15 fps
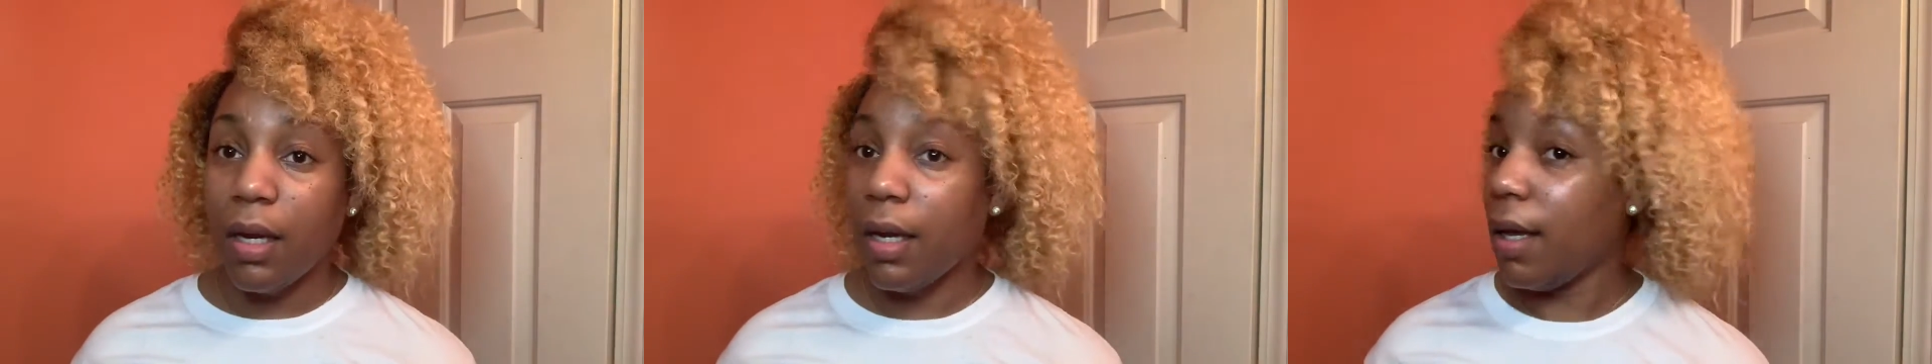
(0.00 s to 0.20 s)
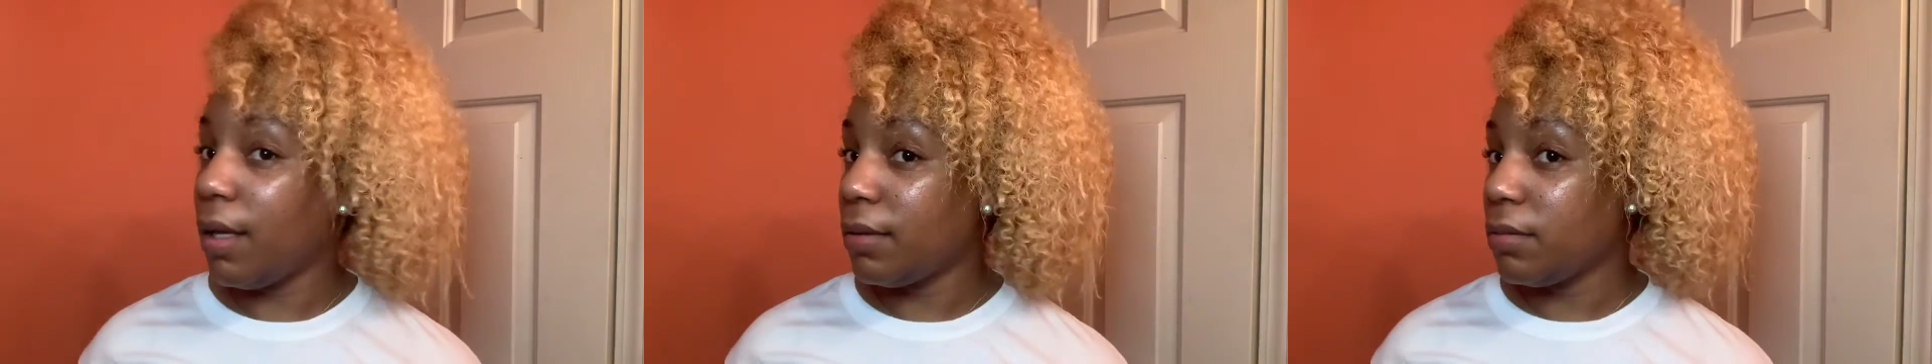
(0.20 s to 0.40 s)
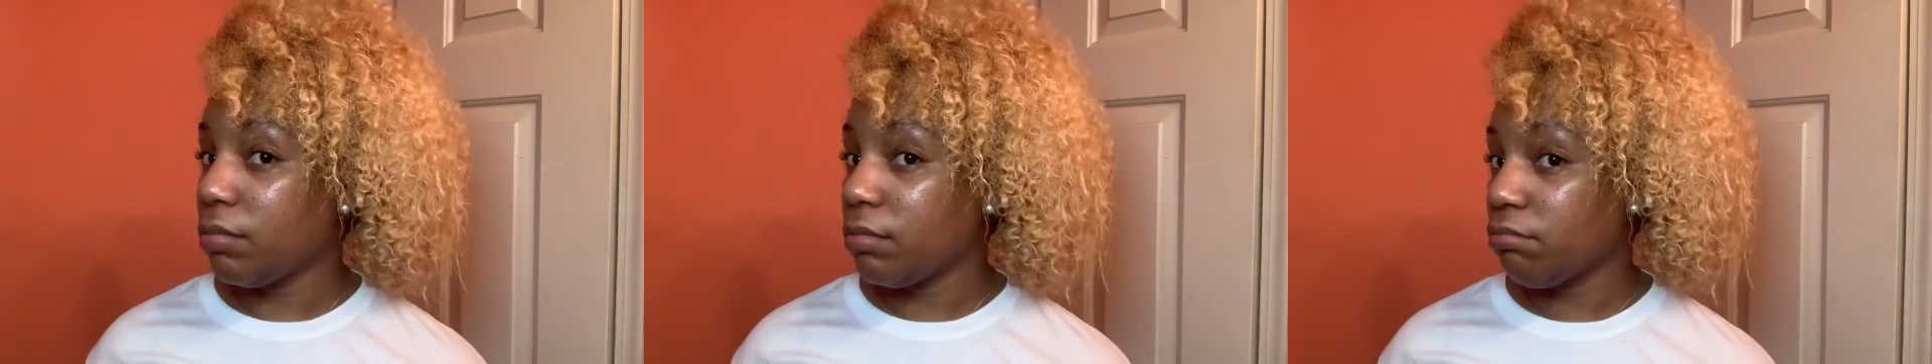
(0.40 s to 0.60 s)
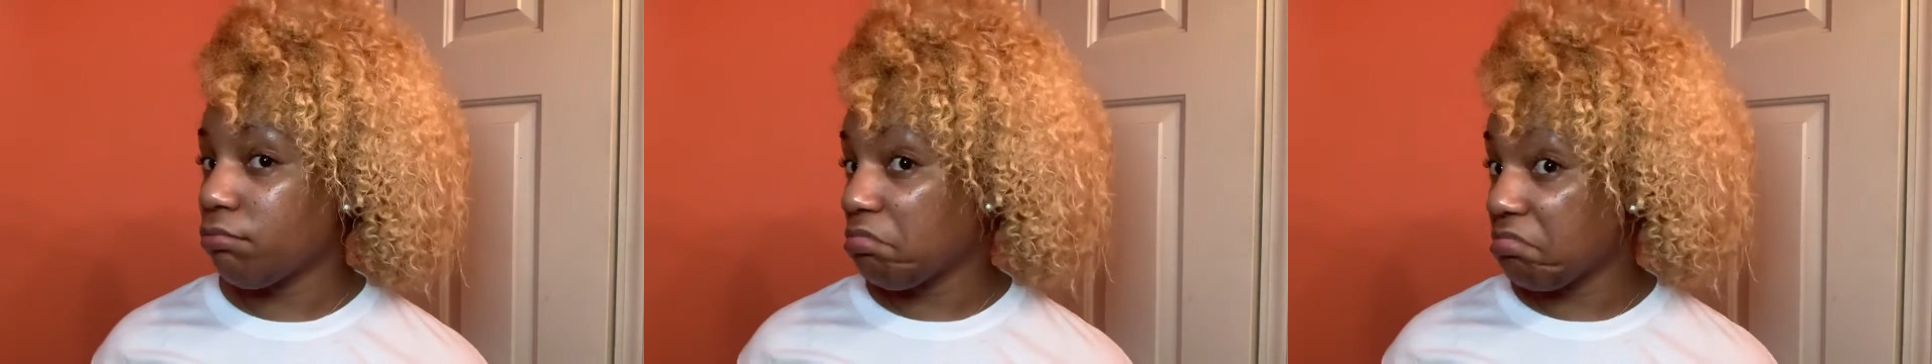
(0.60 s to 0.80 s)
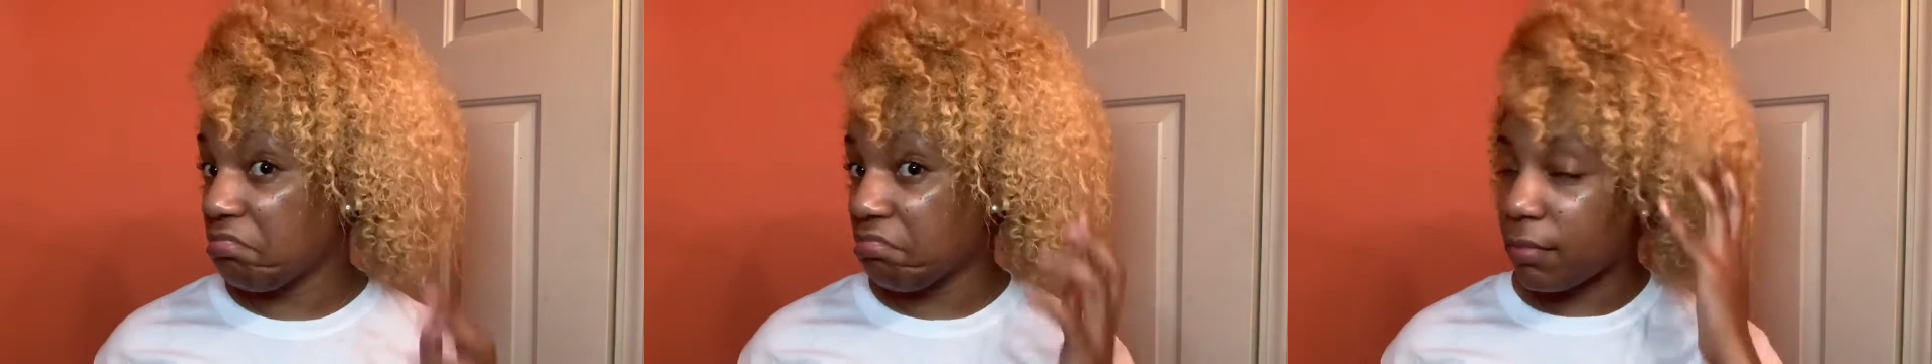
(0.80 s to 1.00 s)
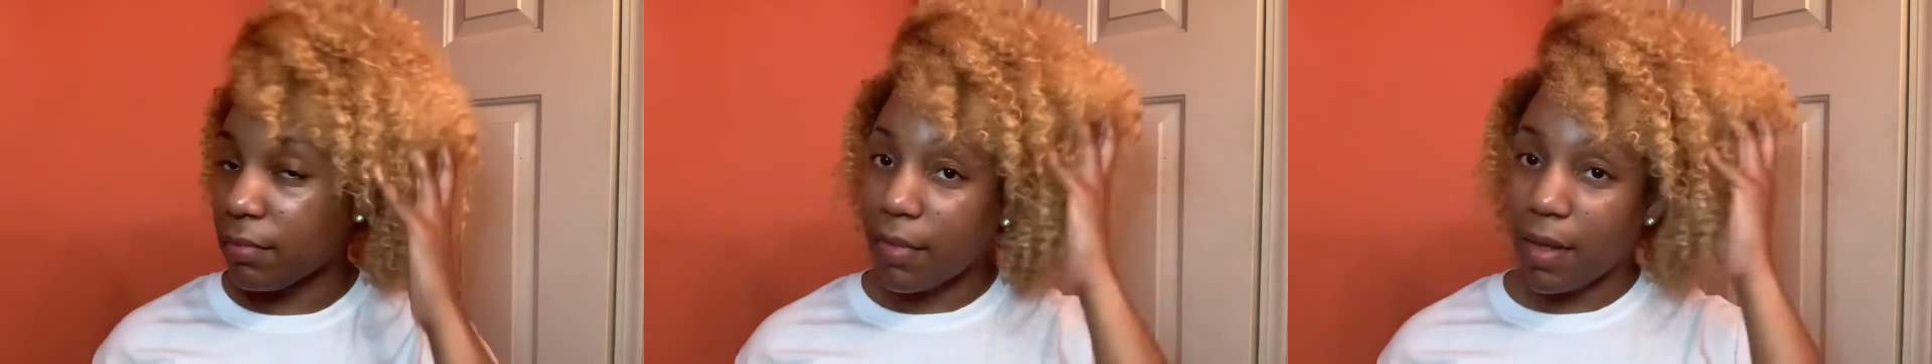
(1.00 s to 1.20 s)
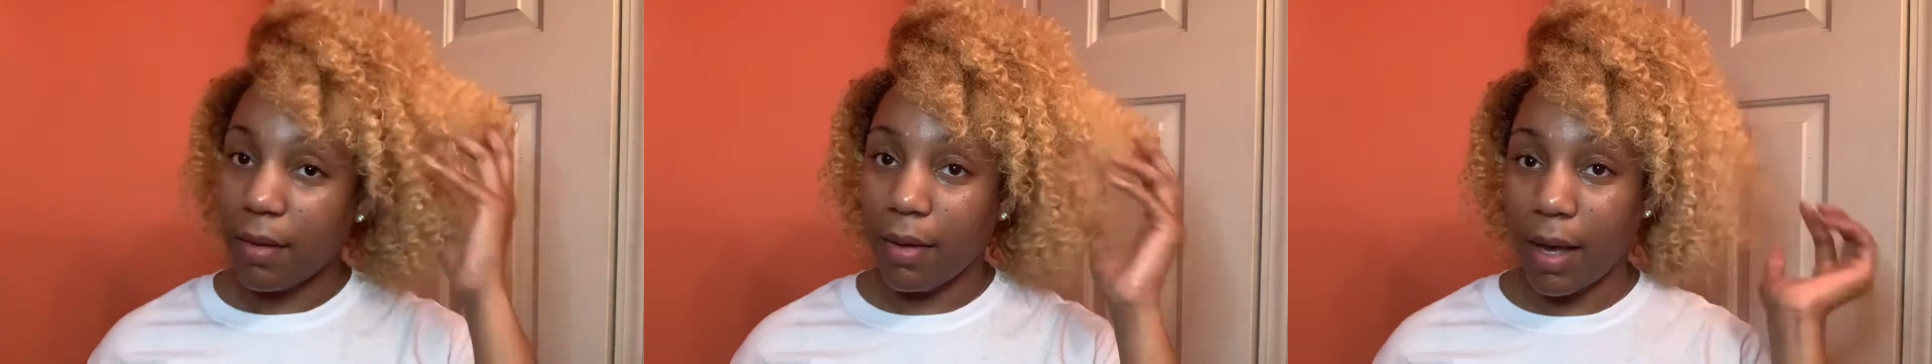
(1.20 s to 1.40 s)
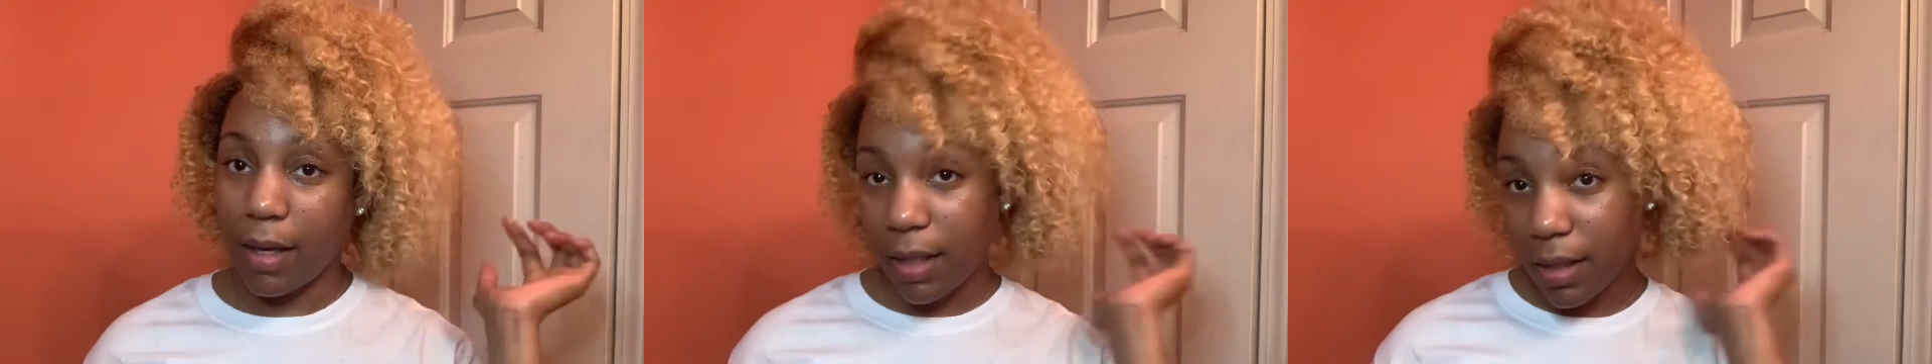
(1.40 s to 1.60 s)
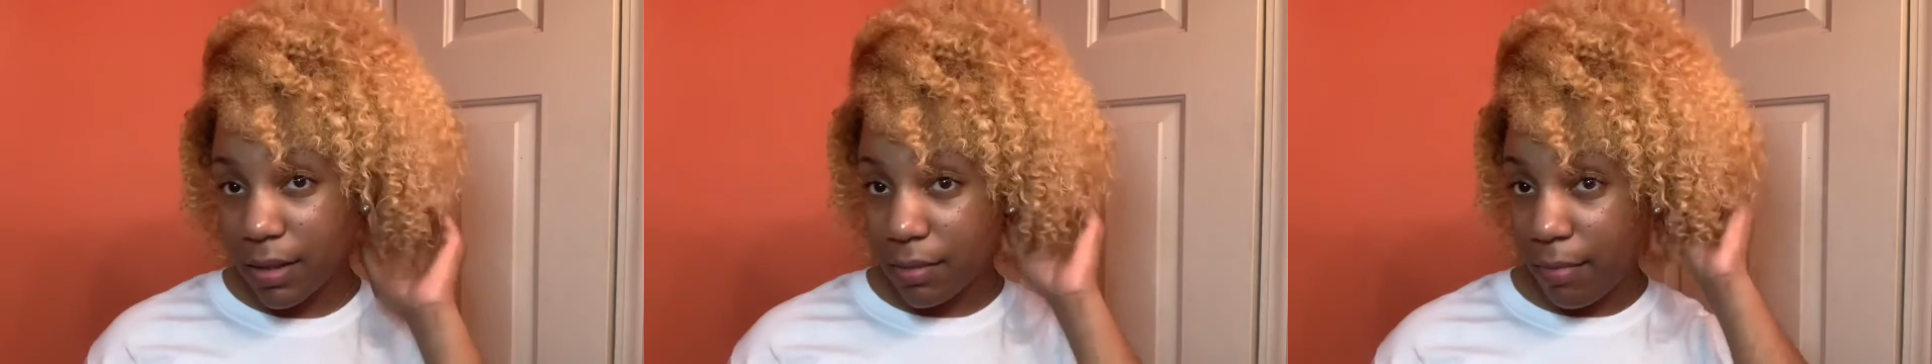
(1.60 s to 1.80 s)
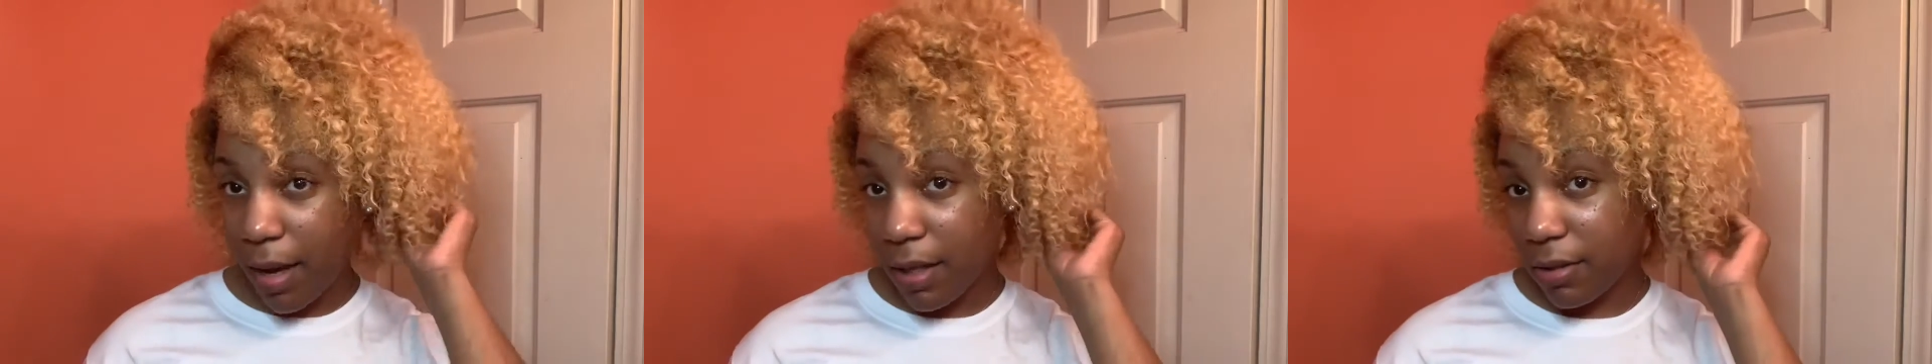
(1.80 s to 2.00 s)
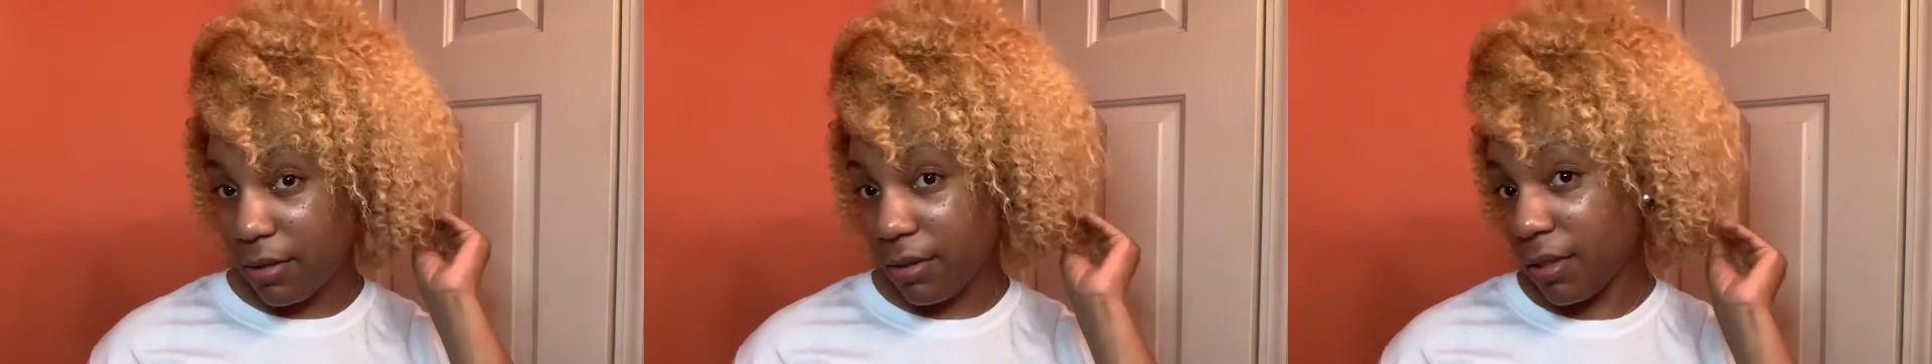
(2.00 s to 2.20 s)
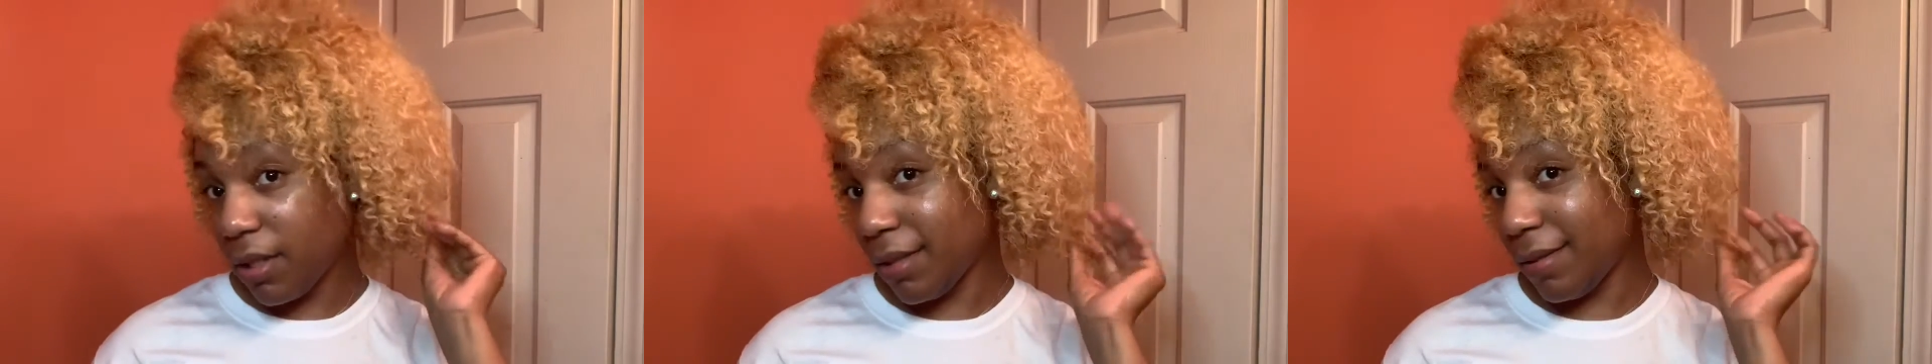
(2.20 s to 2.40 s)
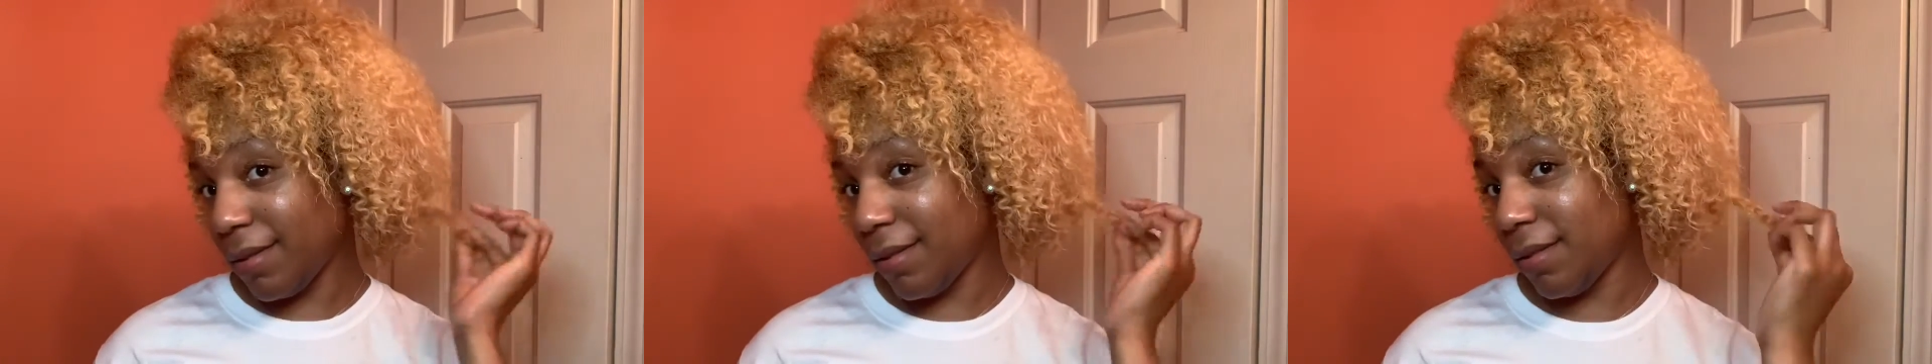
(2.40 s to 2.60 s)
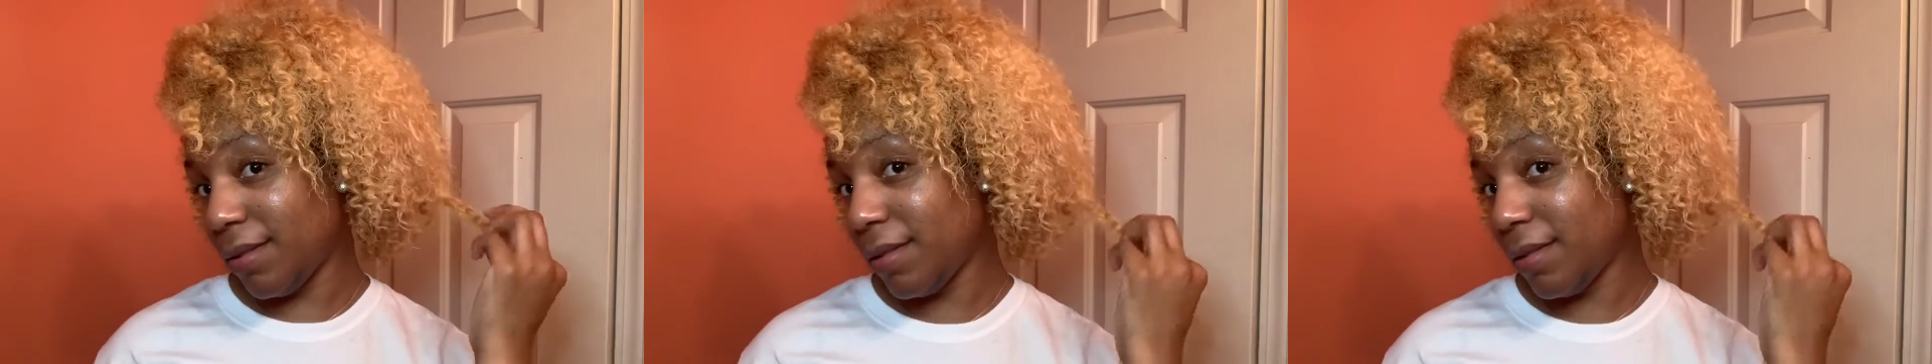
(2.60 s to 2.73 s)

and I guess master it.